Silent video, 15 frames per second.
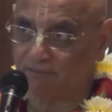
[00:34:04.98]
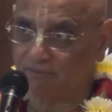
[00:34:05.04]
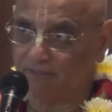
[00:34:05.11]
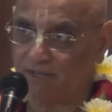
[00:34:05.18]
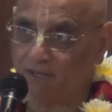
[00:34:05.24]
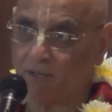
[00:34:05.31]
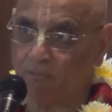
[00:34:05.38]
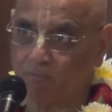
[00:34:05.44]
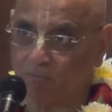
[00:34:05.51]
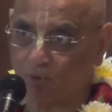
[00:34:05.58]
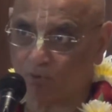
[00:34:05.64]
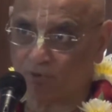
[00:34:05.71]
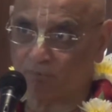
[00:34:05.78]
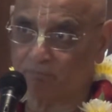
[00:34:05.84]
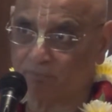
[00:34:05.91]
very
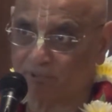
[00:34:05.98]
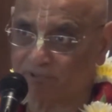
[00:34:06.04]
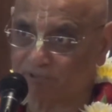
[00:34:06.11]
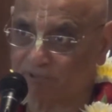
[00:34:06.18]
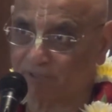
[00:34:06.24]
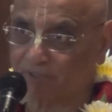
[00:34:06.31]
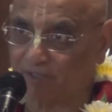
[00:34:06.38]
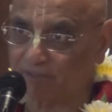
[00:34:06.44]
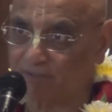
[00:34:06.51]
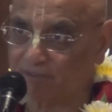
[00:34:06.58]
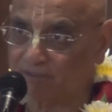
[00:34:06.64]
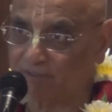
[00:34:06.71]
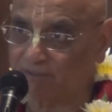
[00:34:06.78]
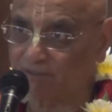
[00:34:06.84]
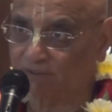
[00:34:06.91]
important
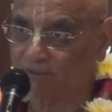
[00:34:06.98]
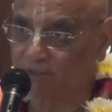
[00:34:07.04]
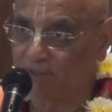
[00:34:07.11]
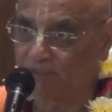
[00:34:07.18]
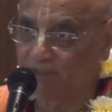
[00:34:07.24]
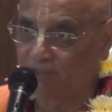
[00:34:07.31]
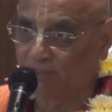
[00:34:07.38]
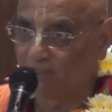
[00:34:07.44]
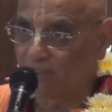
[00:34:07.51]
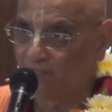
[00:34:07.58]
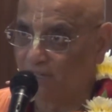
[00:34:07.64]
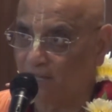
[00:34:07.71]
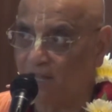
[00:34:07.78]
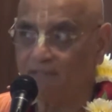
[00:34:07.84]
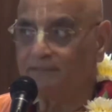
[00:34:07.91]
personalities,
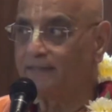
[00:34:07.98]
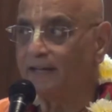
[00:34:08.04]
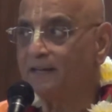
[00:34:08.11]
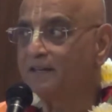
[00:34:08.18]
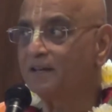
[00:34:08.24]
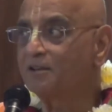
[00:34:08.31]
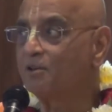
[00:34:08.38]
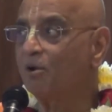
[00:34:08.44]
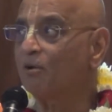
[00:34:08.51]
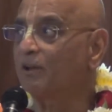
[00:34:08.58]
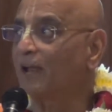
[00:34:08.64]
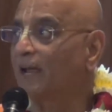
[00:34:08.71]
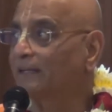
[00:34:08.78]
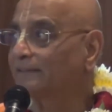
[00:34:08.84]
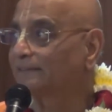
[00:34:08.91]
and they did
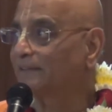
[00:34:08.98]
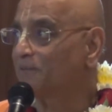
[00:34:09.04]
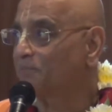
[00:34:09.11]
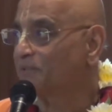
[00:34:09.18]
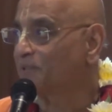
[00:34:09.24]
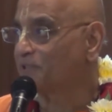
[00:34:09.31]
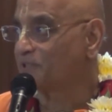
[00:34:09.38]
not accept Sri